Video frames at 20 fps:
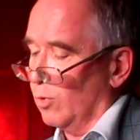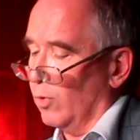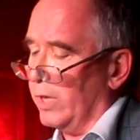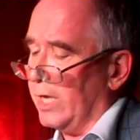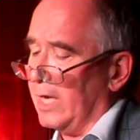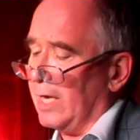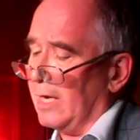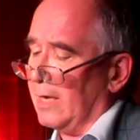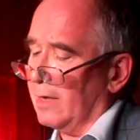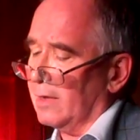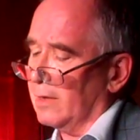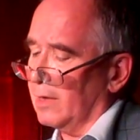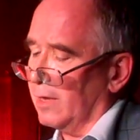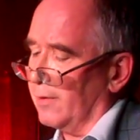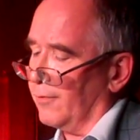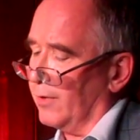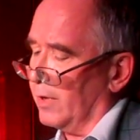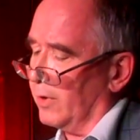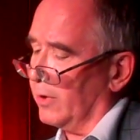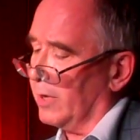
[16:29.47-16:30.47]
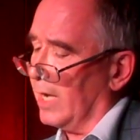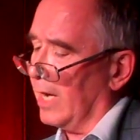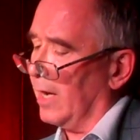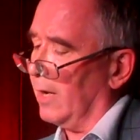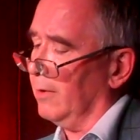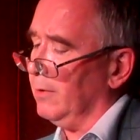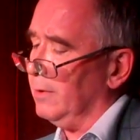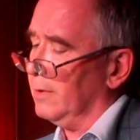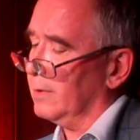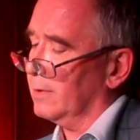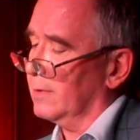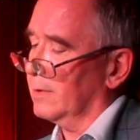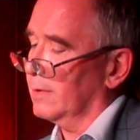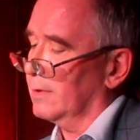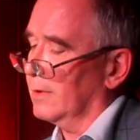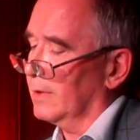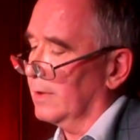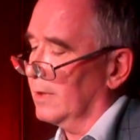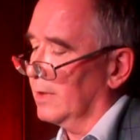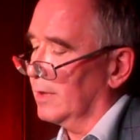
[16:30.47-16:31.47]
"We live here now,"
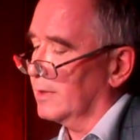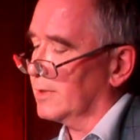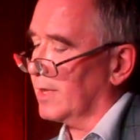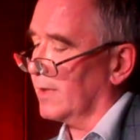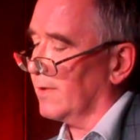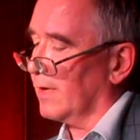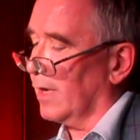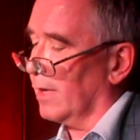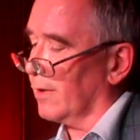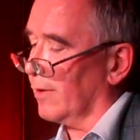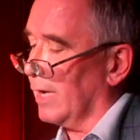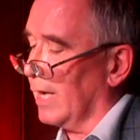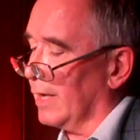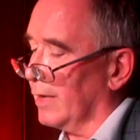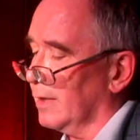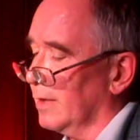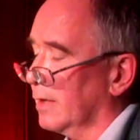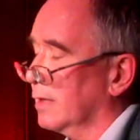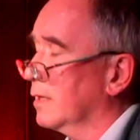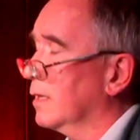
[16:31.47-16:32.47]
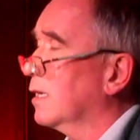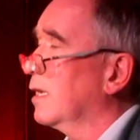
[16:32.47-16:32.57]
said the other Alan.